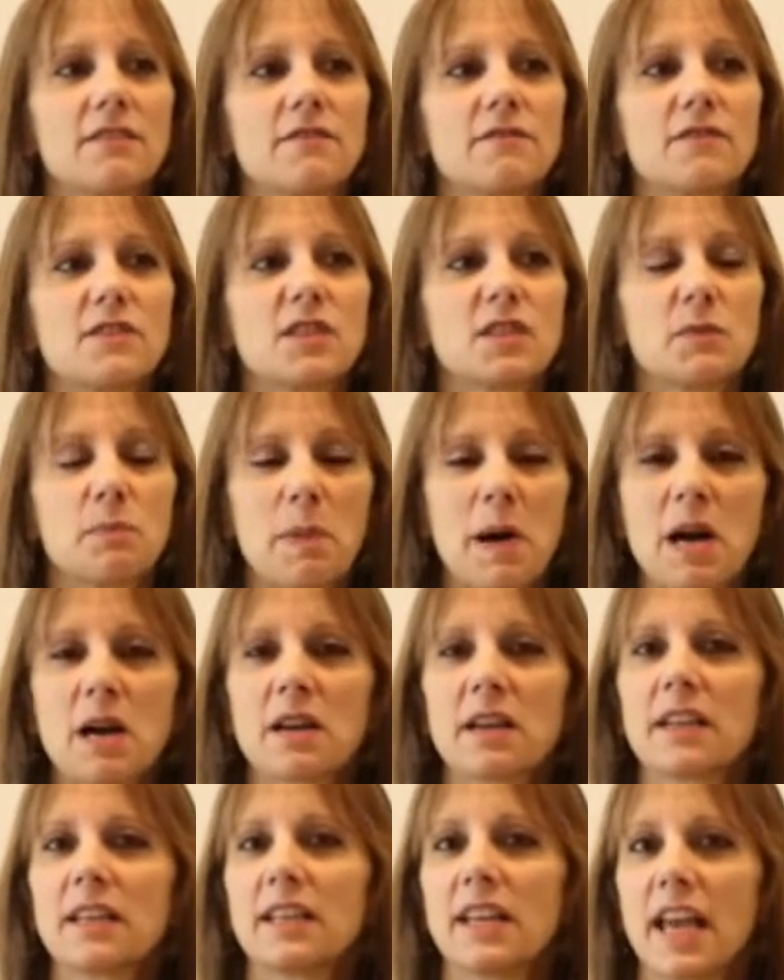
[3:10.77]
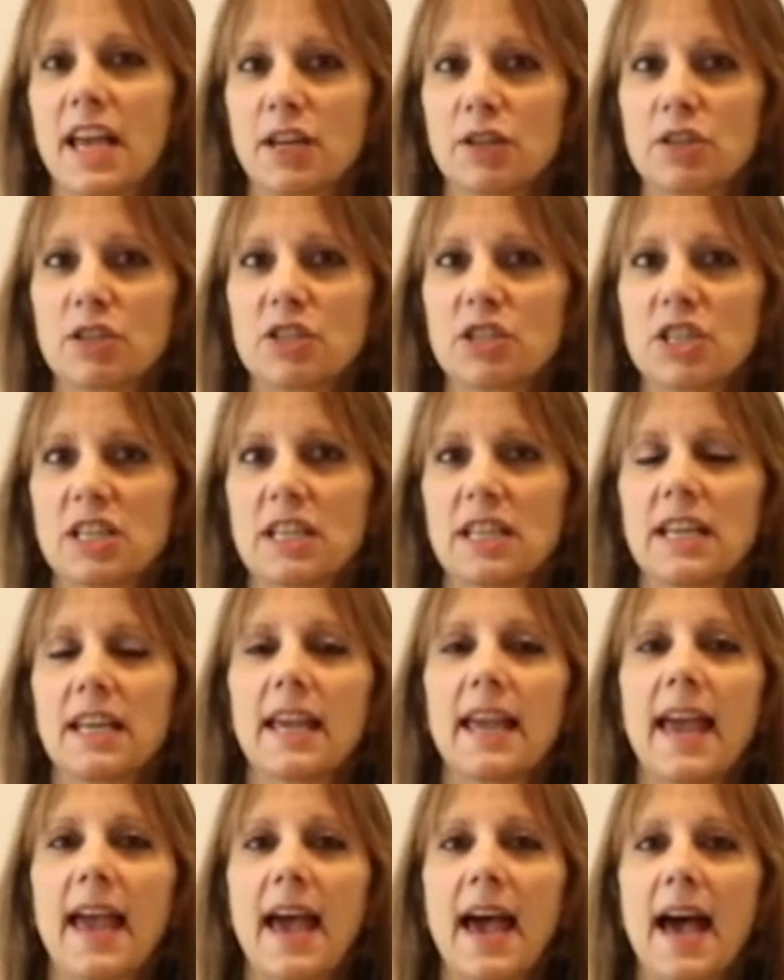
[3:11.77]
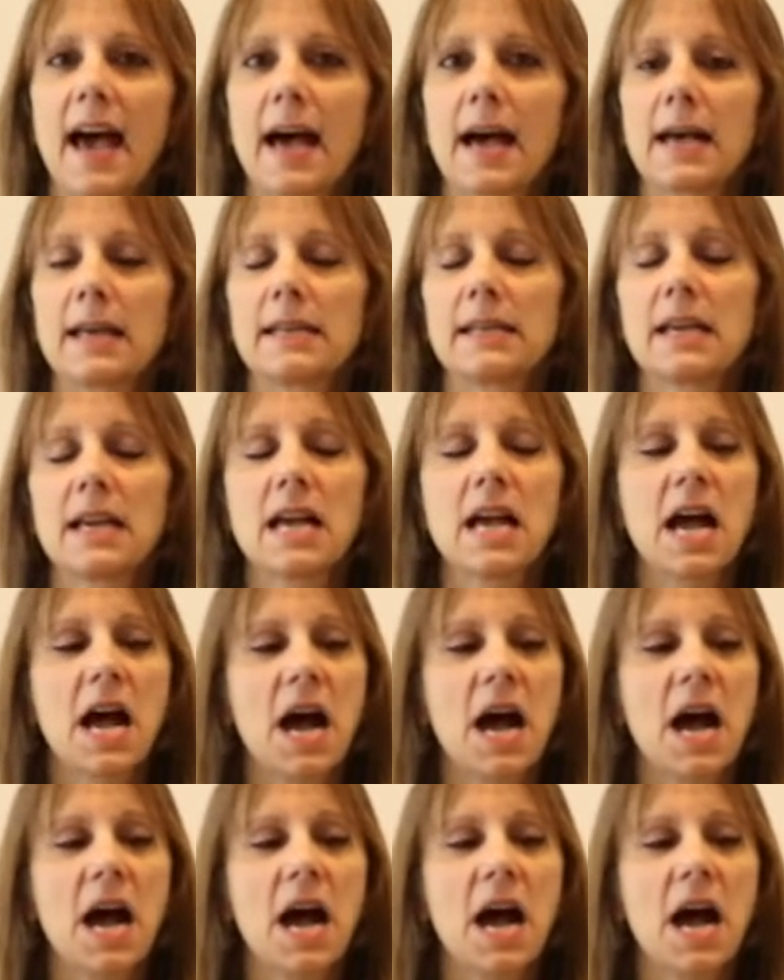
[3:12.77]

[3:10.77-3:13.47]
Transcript: of spunk and energy he had.